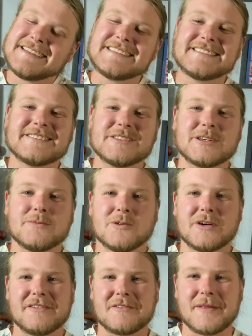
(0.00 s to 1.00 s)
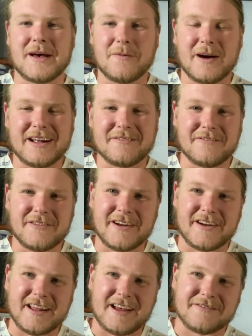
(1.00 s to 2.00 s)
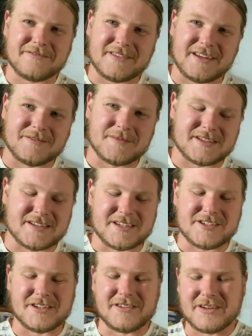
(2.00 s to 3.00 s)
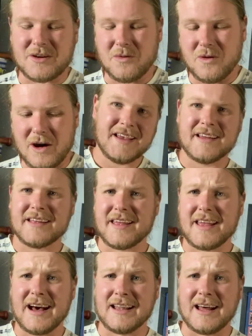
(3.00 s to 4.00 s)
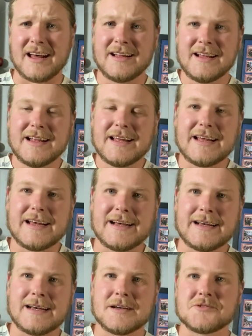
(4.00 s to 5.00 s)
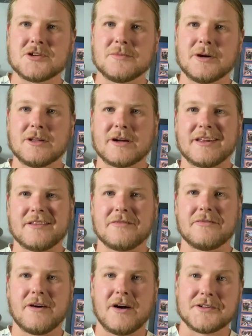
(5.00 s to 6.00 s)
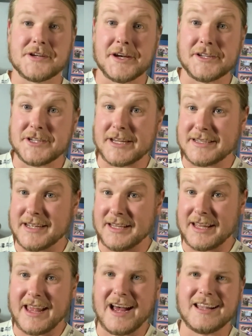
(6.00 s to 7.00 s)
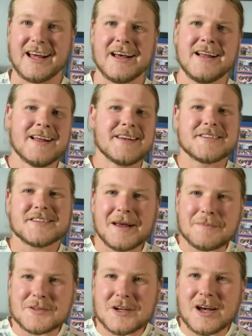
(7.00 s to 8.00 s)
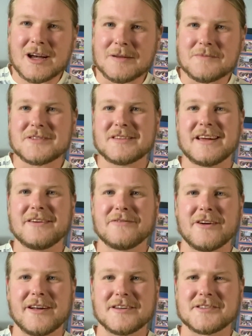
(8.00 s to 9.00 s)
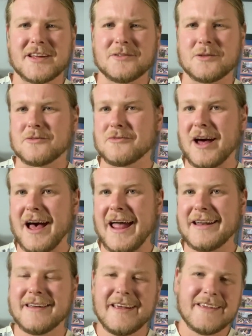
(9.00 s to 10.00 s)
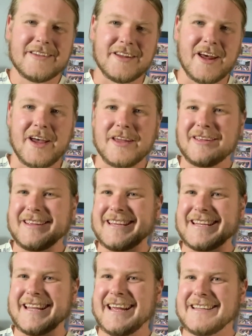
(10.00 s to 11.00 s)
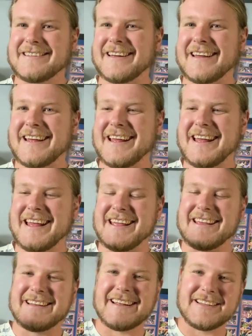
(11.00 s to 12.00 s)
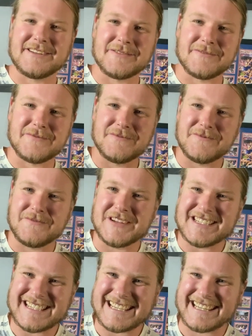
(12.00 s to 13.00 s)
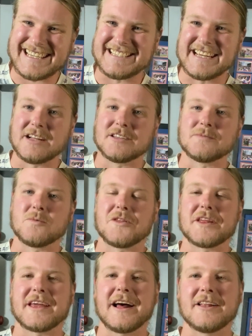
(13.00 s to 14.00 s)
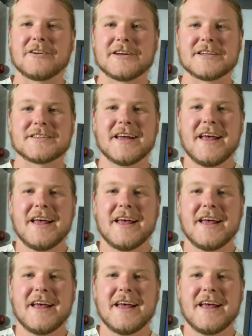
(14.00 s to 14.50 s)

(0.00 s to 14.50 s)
Look, we'll give them that one. Fair enough. Give them the t-shirt required. Color. I'm sure by looking at the photos, you can tell the color. Sometimes our photos don't look great. You need to physically tell them what the color is.